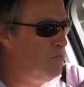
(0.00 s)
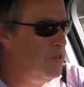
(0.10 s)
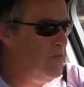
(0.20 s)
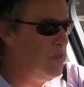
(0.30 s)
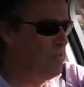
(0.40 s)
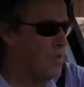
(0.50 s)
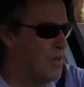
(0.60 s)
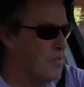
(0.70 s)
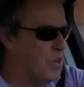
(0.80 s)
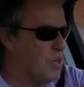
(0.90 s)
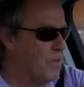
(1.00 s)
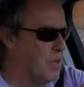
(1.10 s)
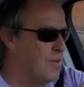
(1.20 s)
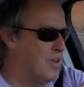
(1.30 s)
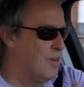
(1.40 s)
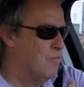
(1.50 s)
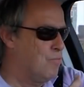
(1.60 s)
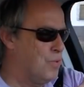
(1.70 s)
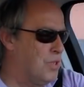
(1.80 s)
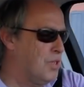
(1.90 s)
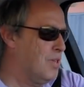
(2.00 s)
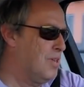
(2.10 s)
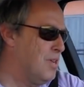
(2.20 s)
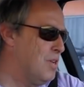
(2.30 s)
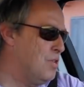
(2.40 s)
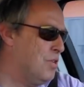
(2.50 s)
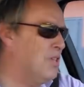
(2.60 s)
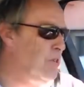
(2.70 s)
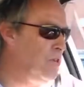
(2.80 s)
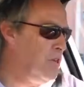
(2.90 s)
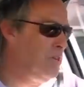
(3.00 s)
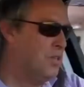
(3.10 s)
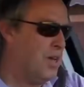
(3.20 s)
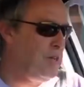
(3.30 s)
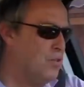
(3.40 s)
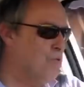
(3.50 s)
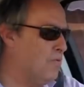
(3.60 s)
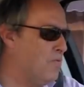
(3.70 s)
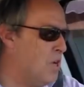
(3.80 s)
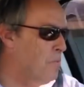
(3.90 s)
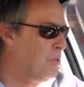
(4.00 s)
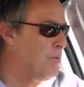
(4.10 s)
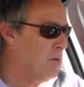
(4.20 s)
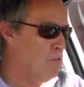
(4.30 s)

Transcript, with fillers: Previous Range Rover was, you can, you can understand a sort of farmer spec